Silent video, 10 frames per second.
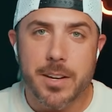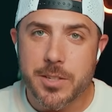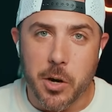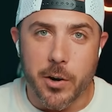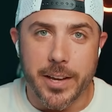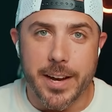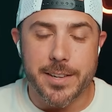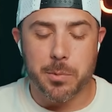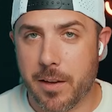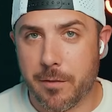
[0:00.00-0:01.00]
Sorry, you
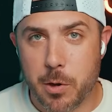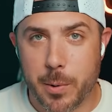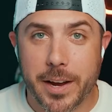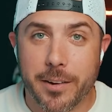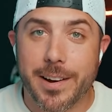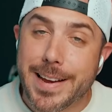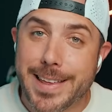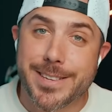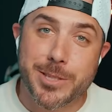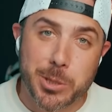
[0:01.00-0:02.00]
guys, if you hear
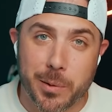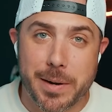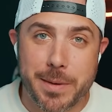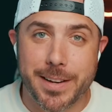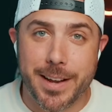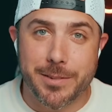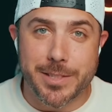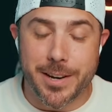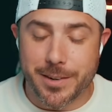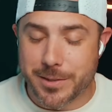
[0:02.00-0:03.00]
any screaming
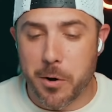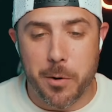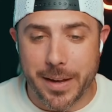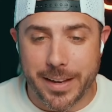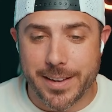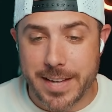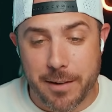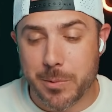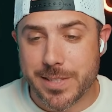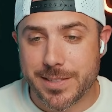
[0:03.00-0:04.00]
downstairs, all my kids,
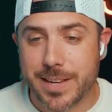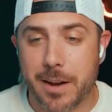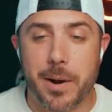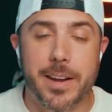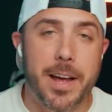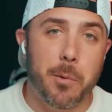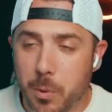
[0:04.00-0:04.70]
everyone's inside right now.